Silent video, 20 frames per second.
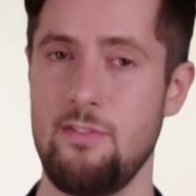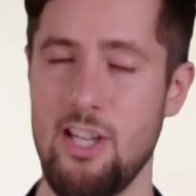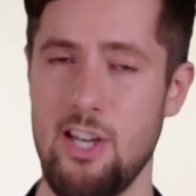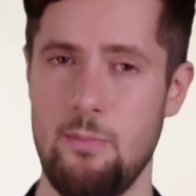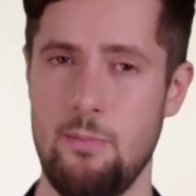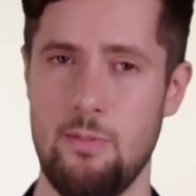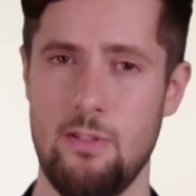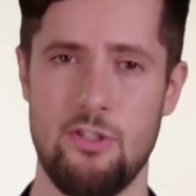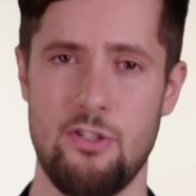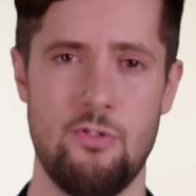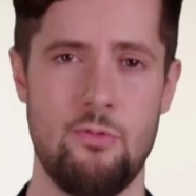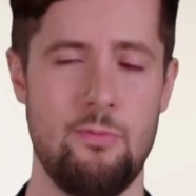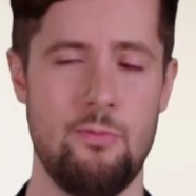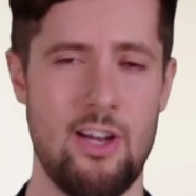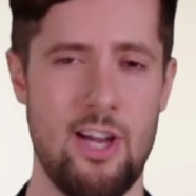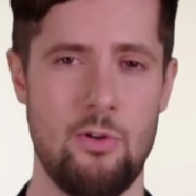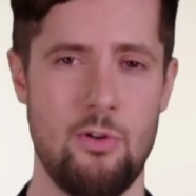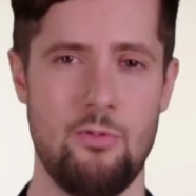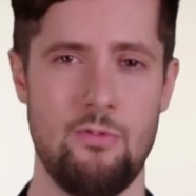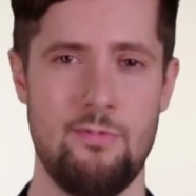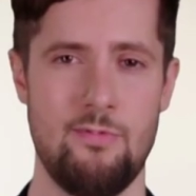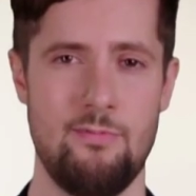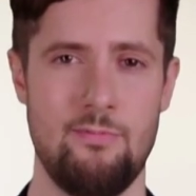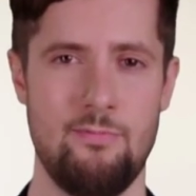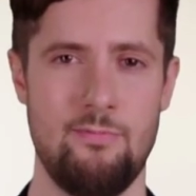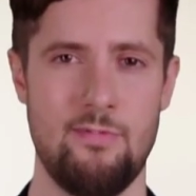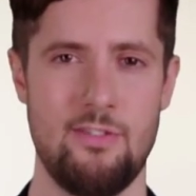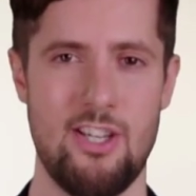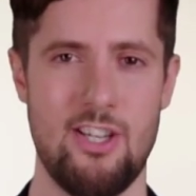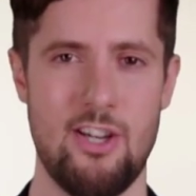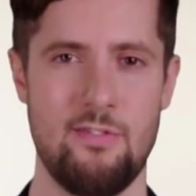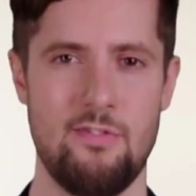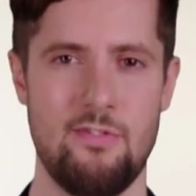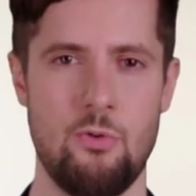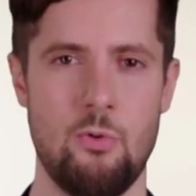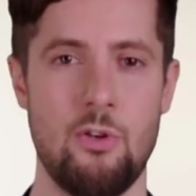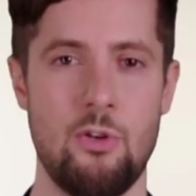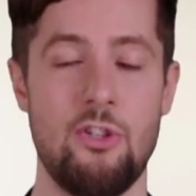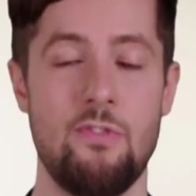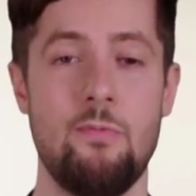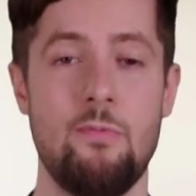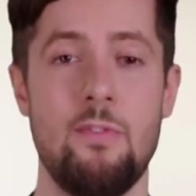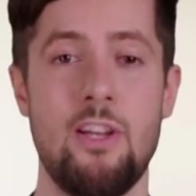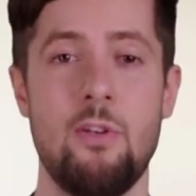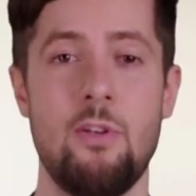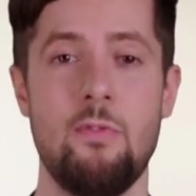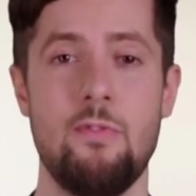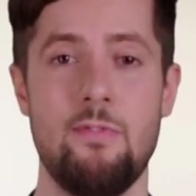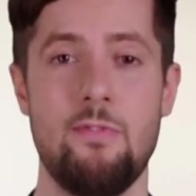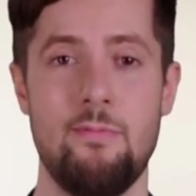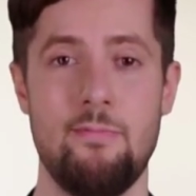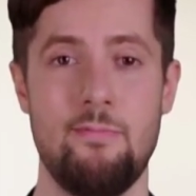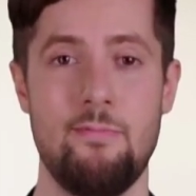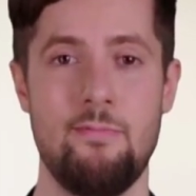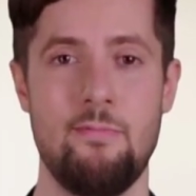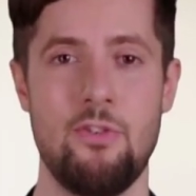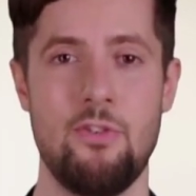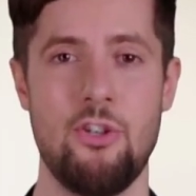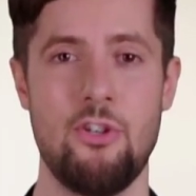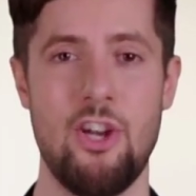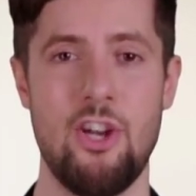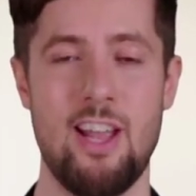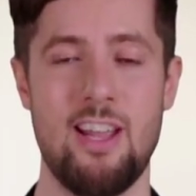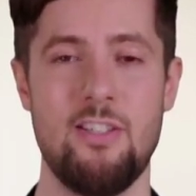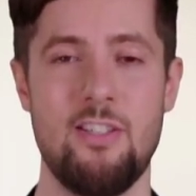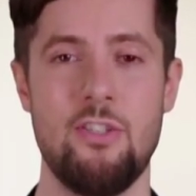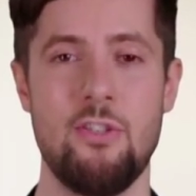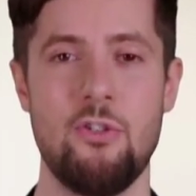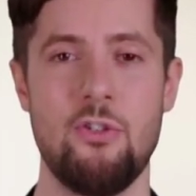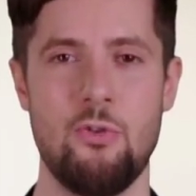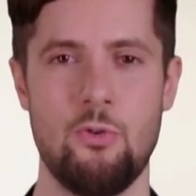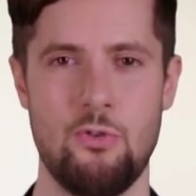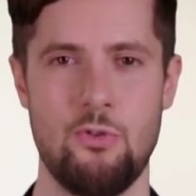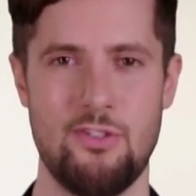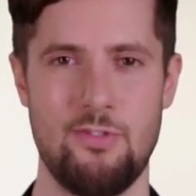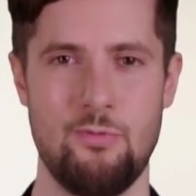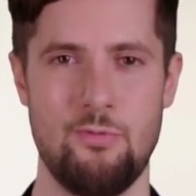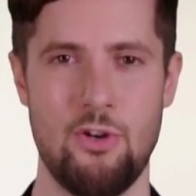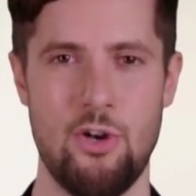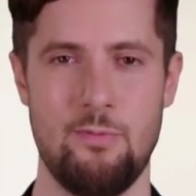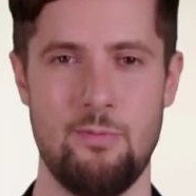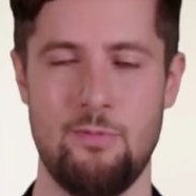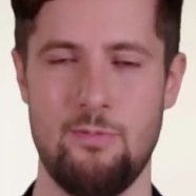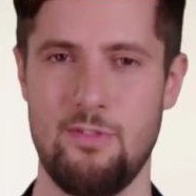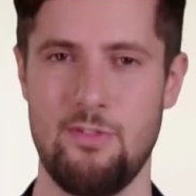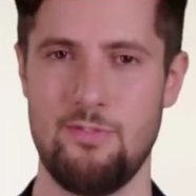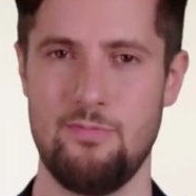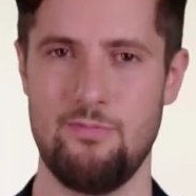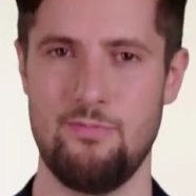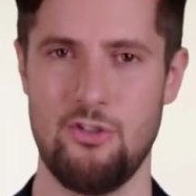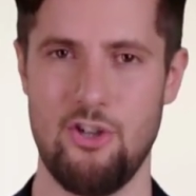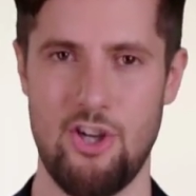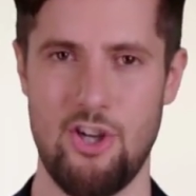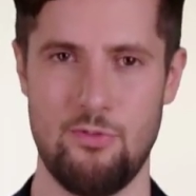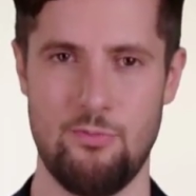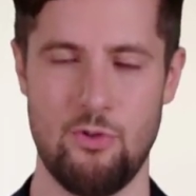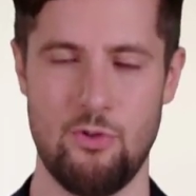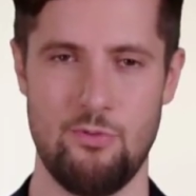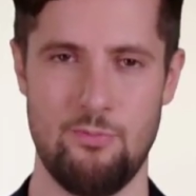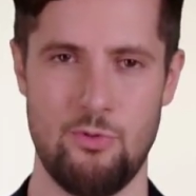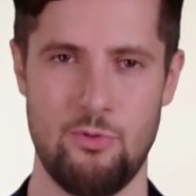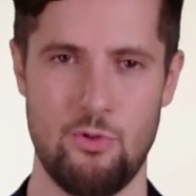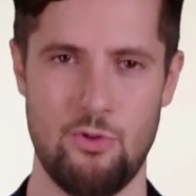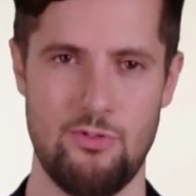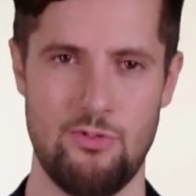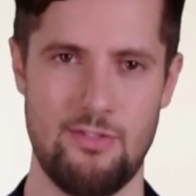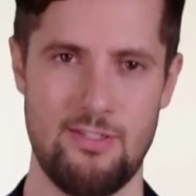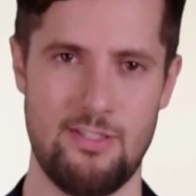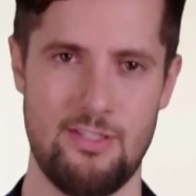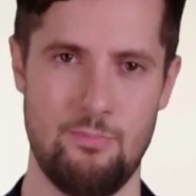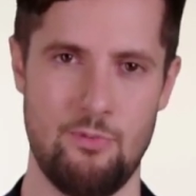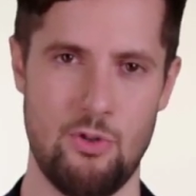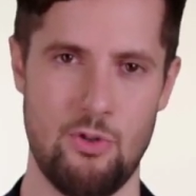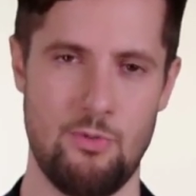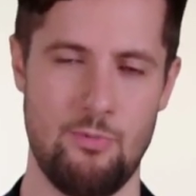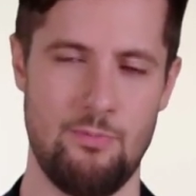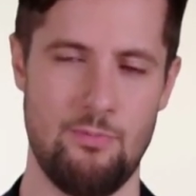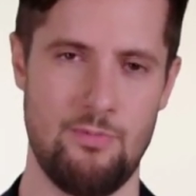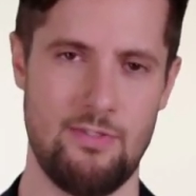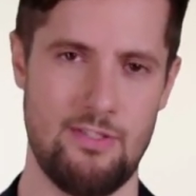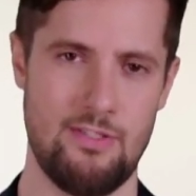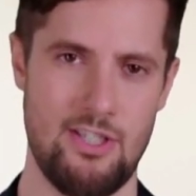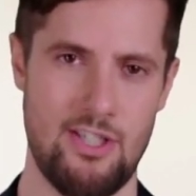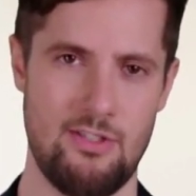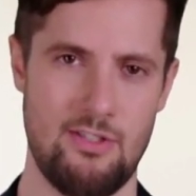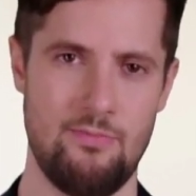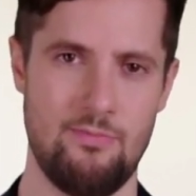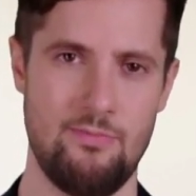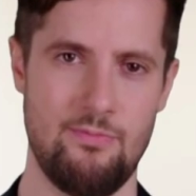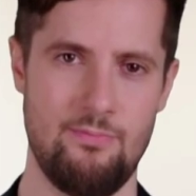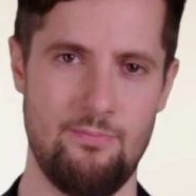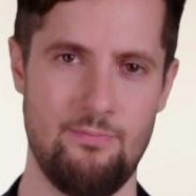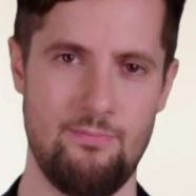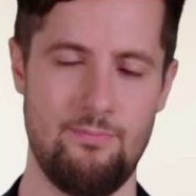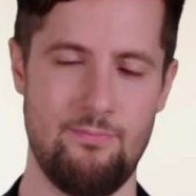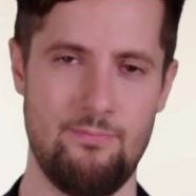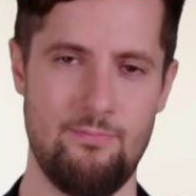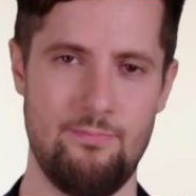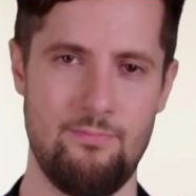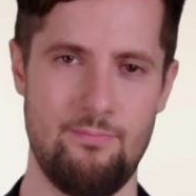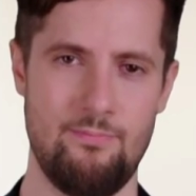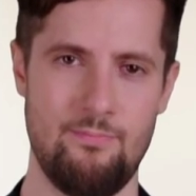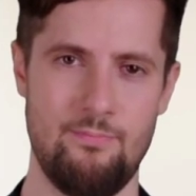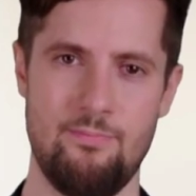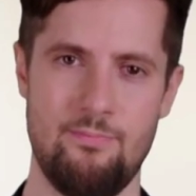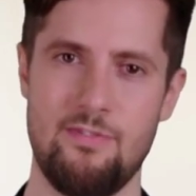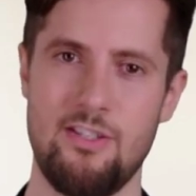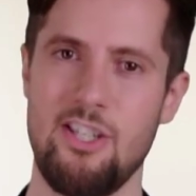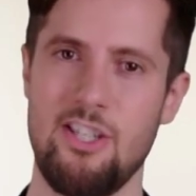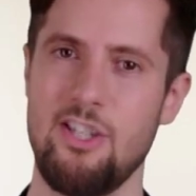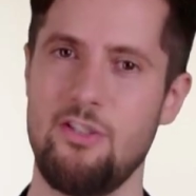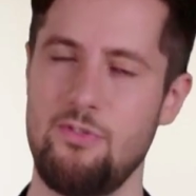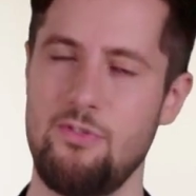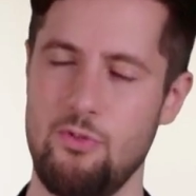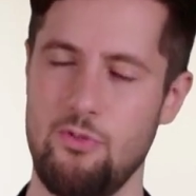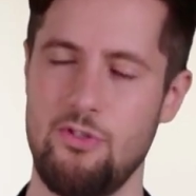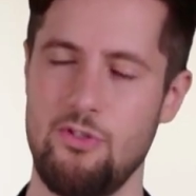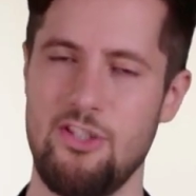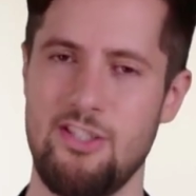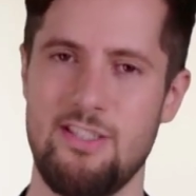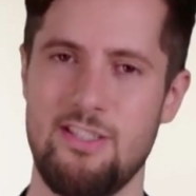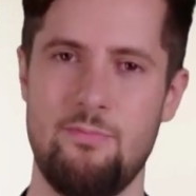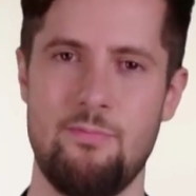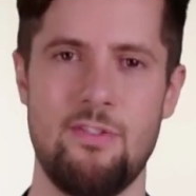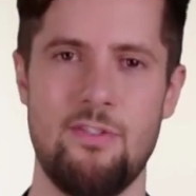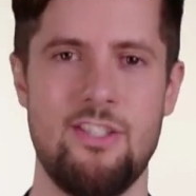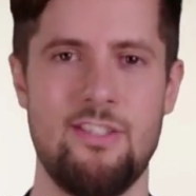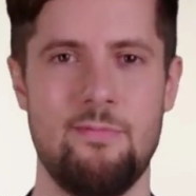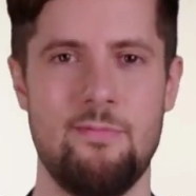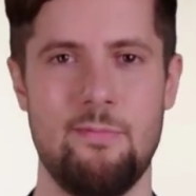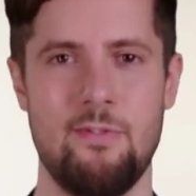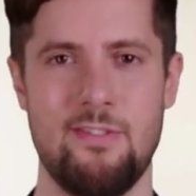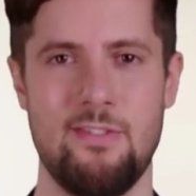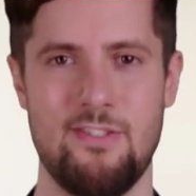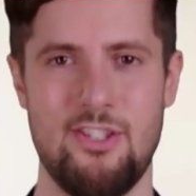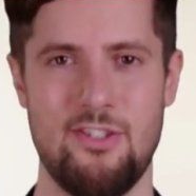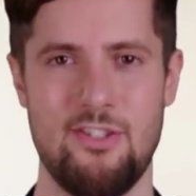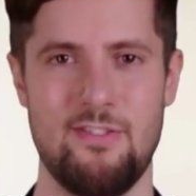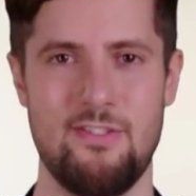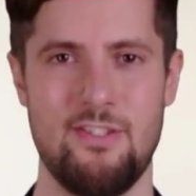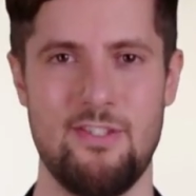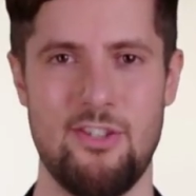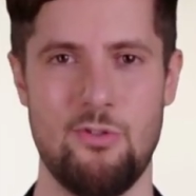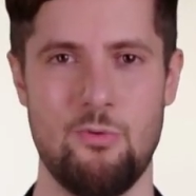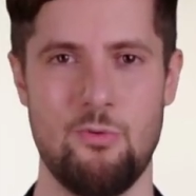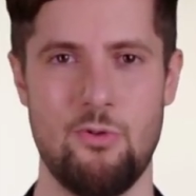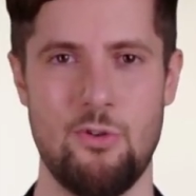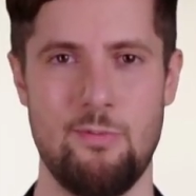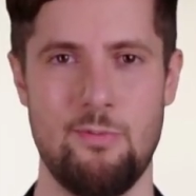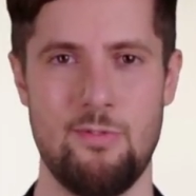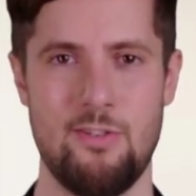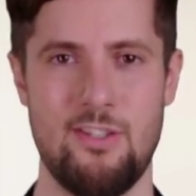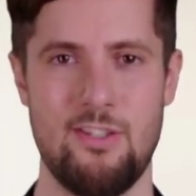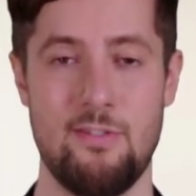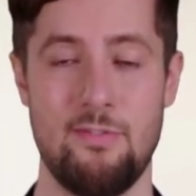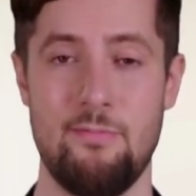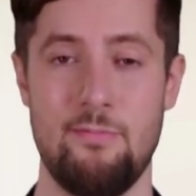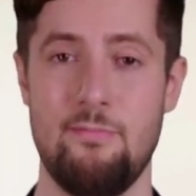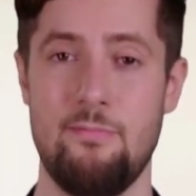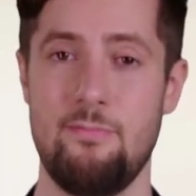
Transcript: A month from now? Even a week from now? Your attitude towards the problem is far more important than the problem itself. If you think something is a big deal, it will be.